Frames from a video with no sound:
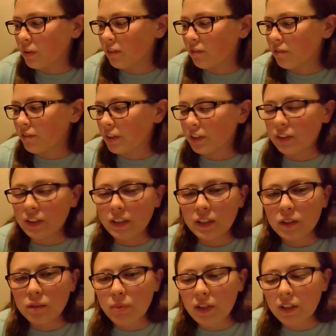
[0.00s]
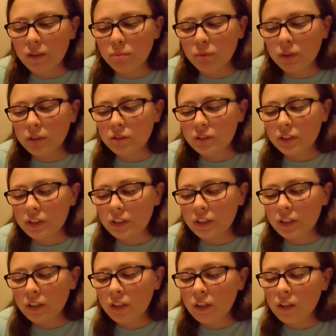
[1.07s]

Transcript: effort needed by the producer,